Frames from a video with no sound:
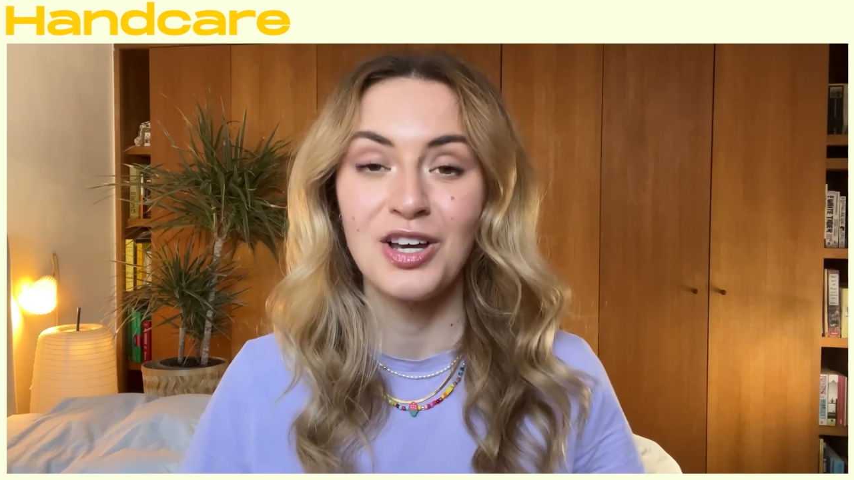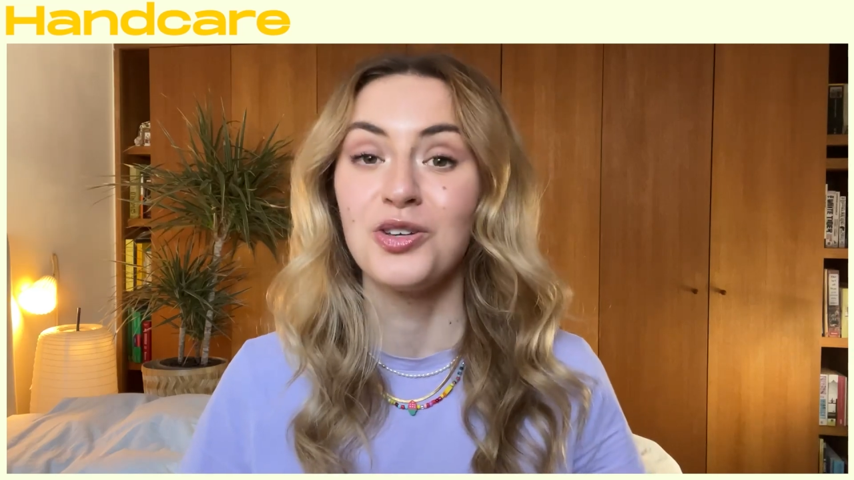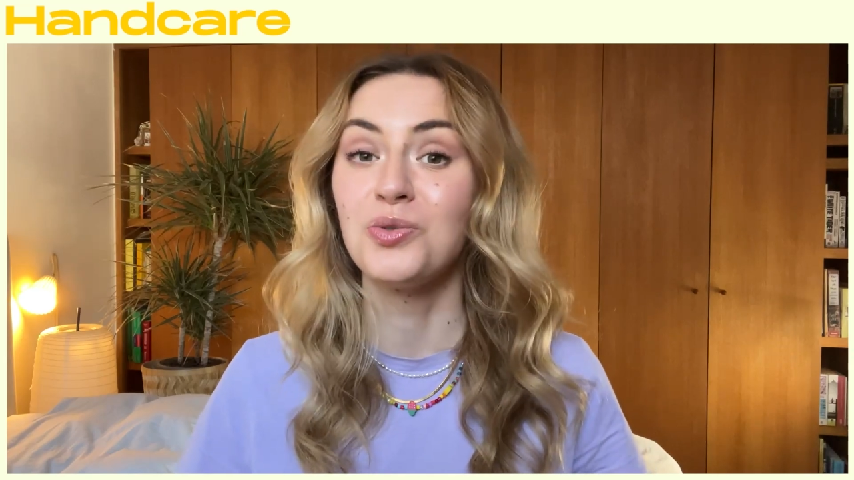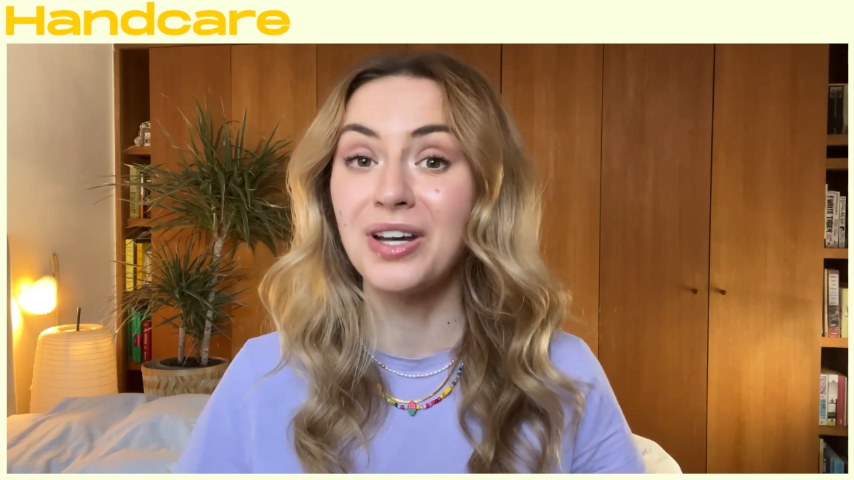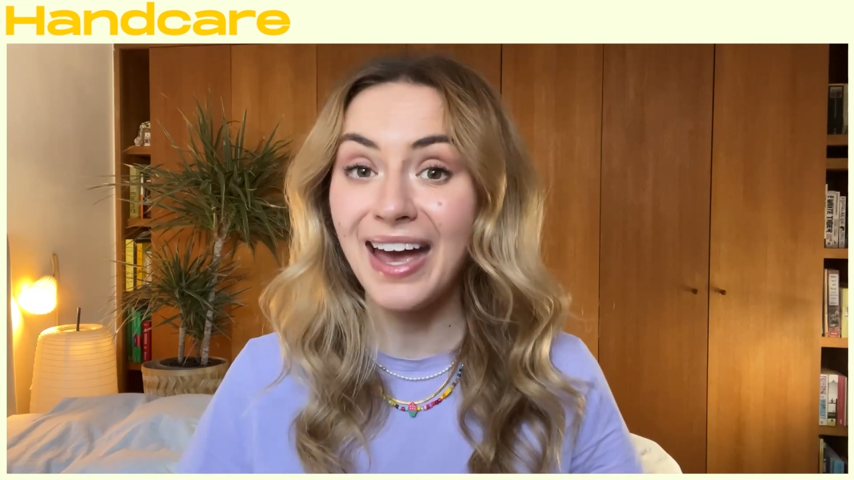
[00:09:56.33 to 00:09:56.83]

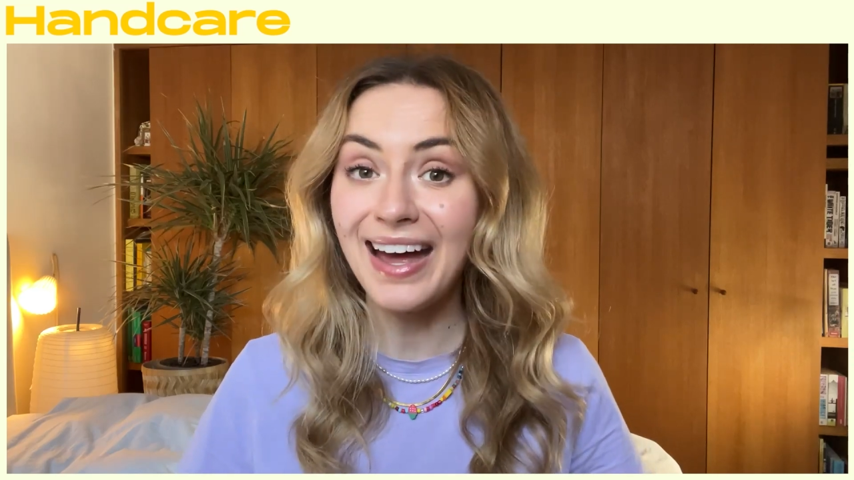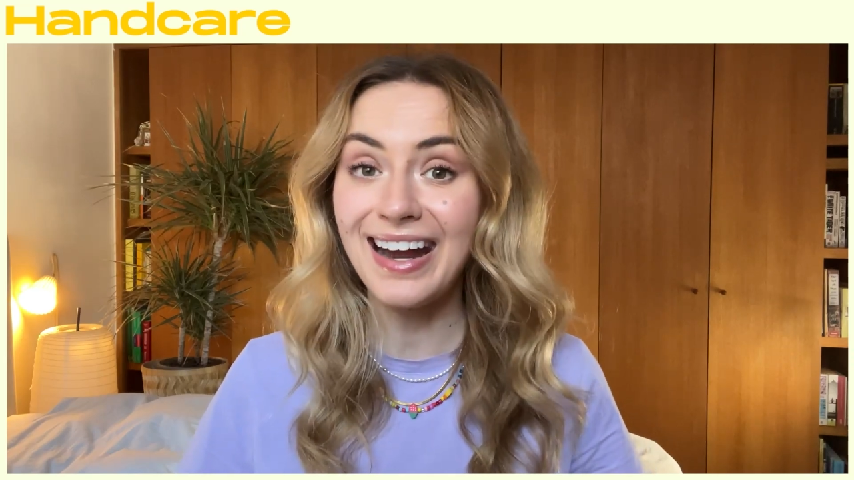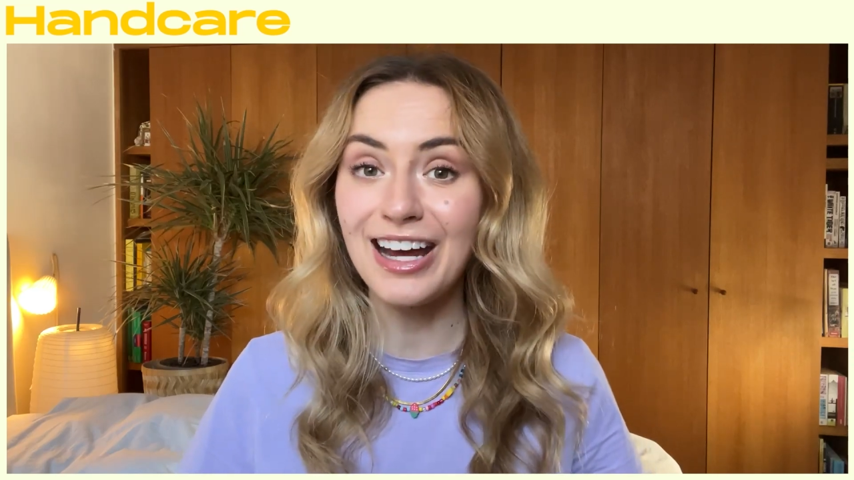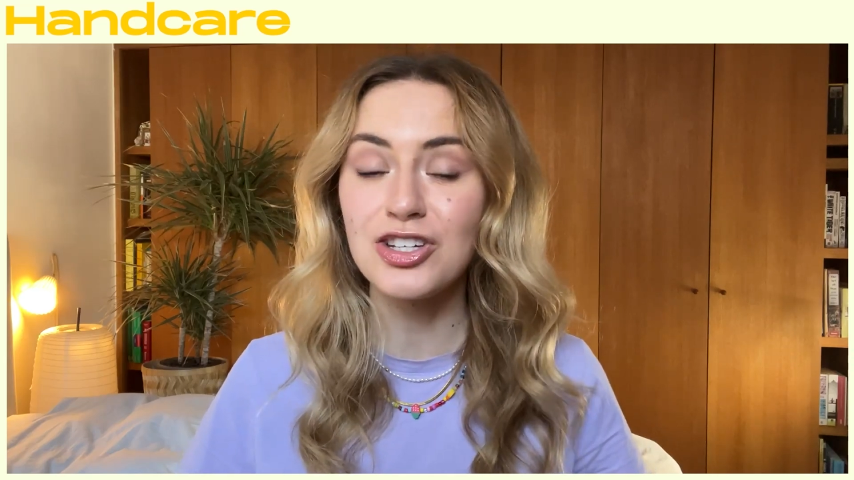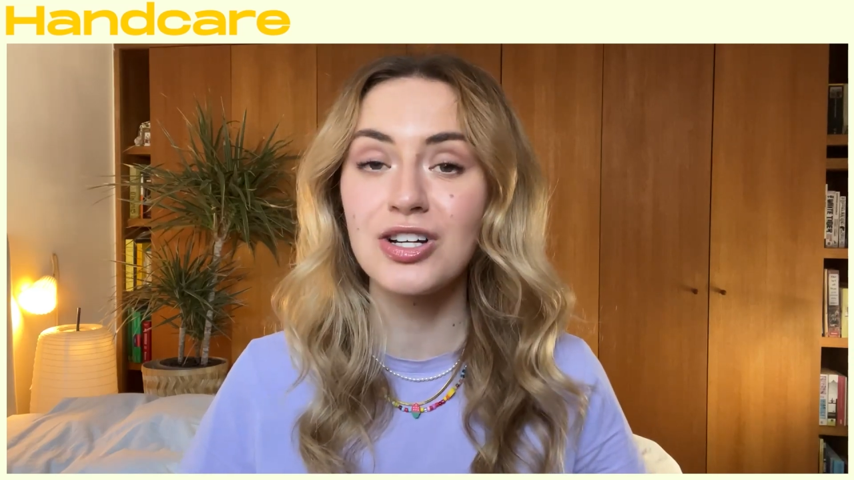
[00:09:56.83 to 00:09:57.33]
you can
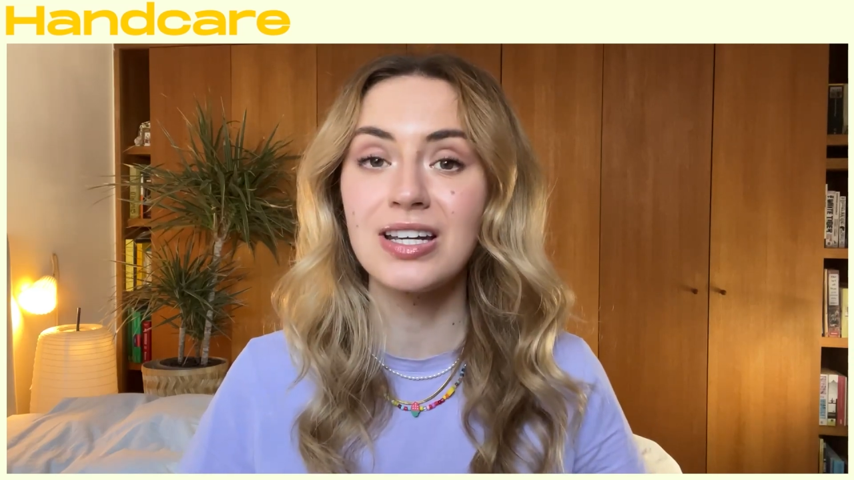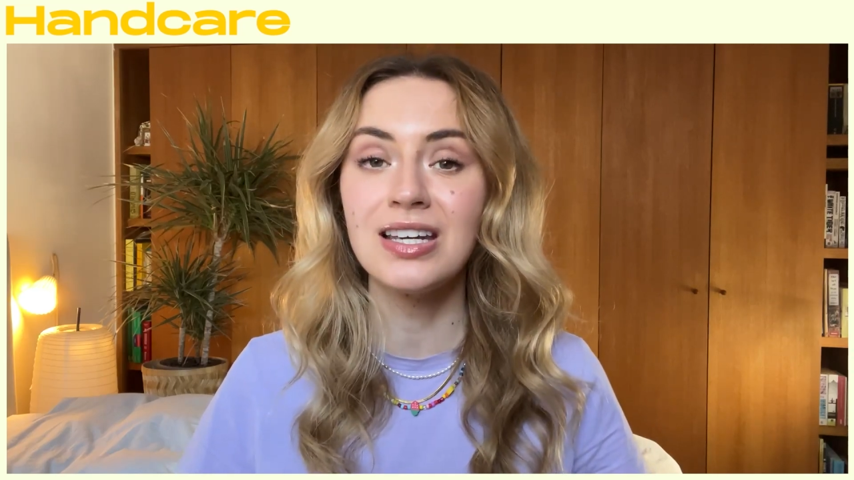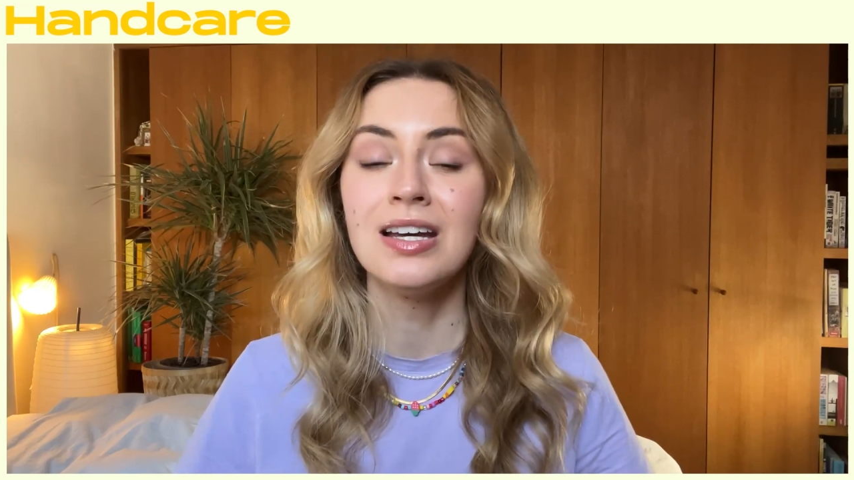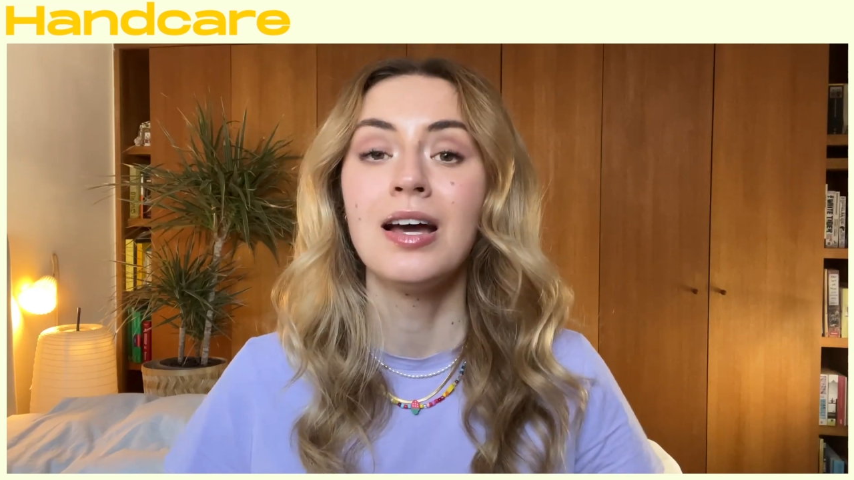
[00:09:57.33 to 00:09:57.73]
actually